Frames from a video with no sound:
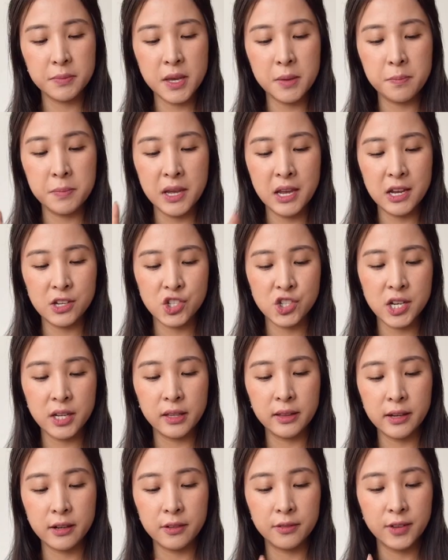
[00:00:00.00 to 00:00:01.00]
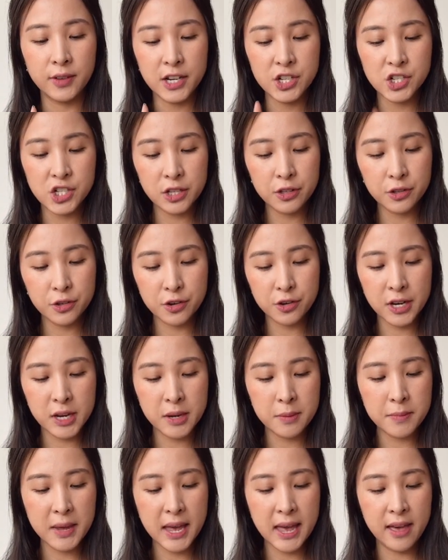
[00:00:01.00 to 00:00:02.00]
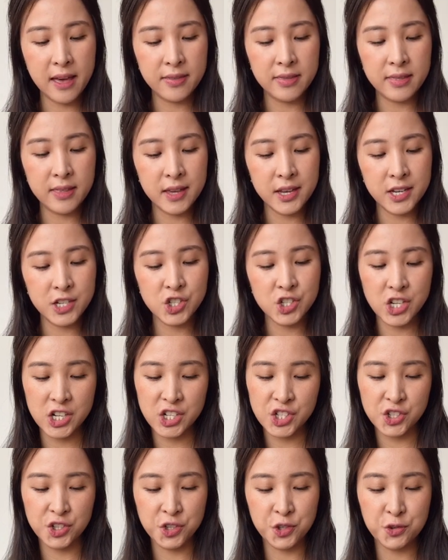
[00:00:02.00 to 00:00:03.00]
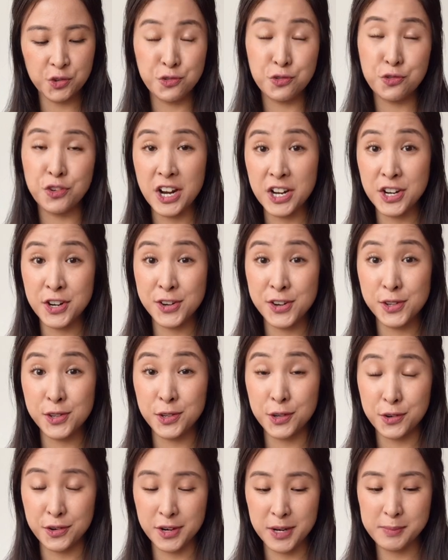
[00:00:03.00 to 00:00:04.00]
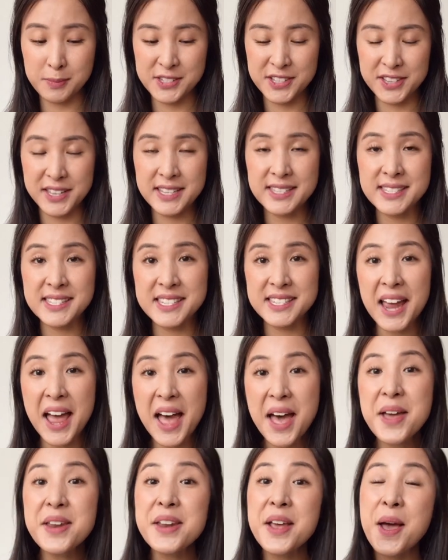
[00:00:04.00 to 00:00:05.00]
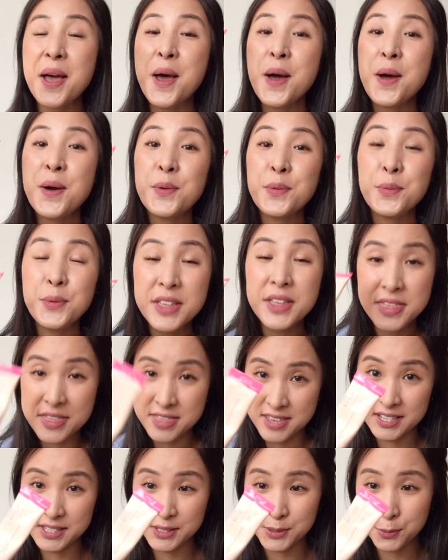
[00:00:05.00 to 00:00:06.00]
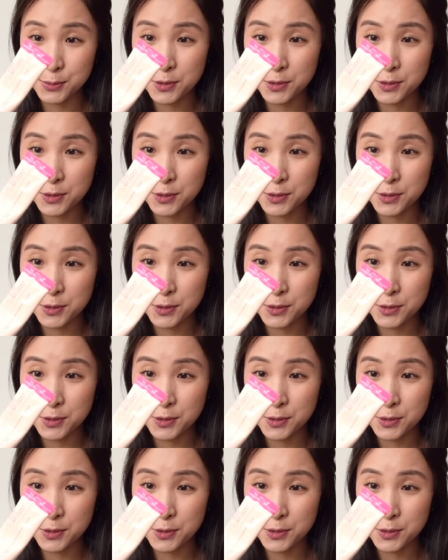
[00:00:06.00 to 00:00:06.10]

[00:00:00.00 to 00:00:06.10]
their B H A Clarified Gel Cream and the Gentle Retinol Cream. So let's start with this